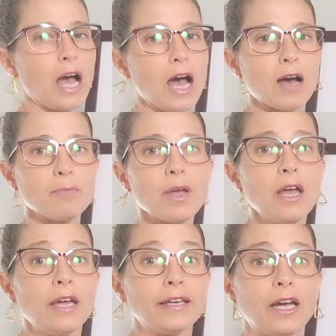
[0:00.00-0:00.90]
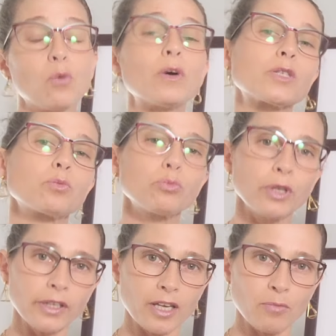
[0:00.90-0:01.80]
up. Now, what's
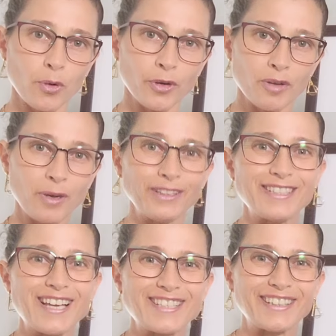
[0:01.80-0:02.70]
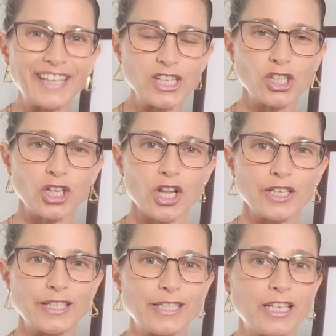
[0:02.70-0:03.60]
really important about these escalation
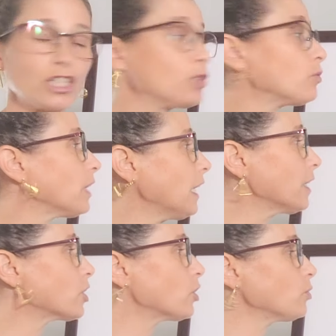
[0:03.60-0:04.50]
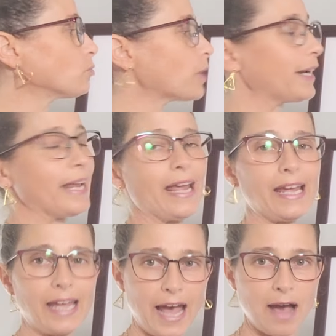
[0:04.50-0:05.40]
clauses is you need to write a
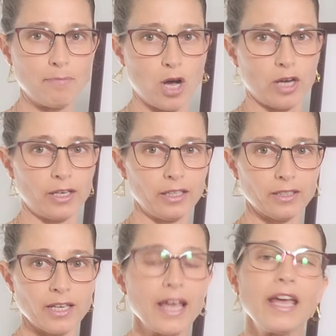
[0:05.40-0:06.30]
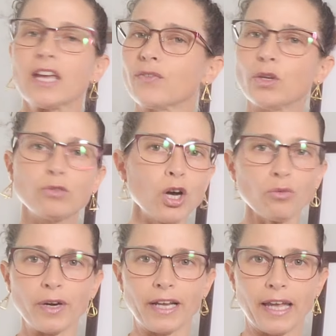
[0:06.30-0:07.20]
cap on it. If you don't write a